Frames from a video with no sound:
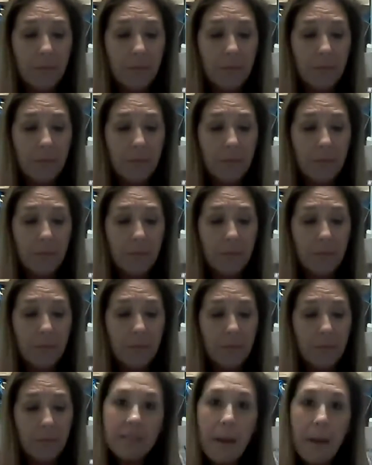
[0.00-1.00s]
Because
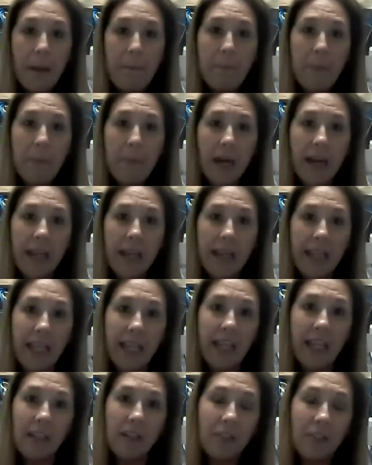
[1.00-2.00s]
somebody
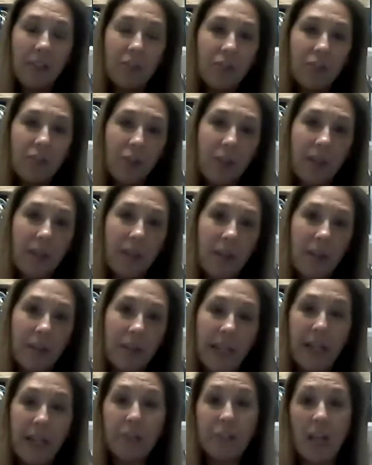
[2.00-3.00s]
took their
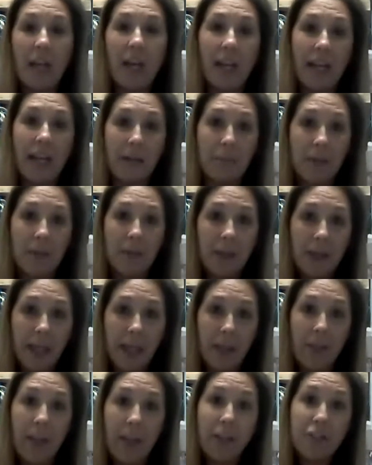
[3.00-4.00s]
time and
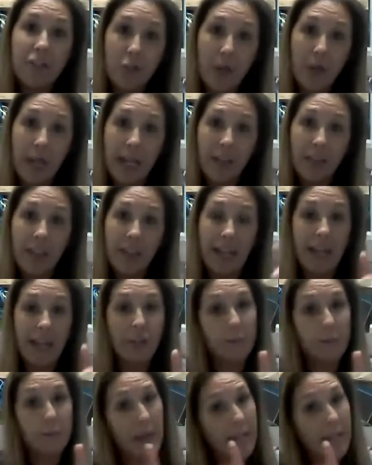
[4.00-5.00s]
their strength, and I
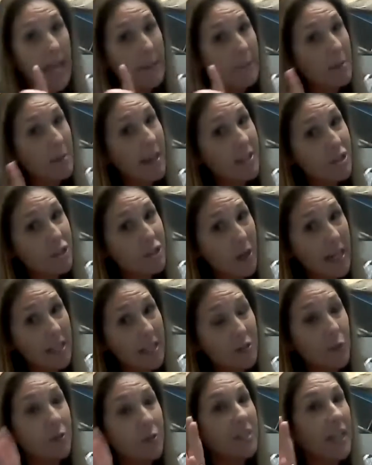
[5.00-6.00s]
took my time and my
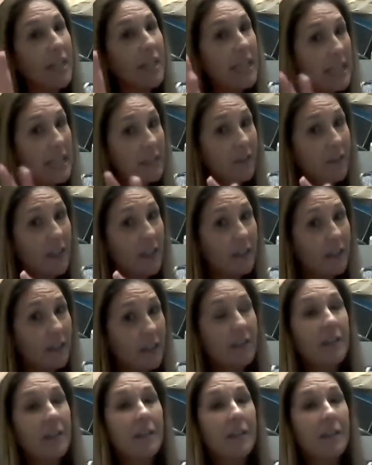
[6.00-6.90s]
strength, so it was an even,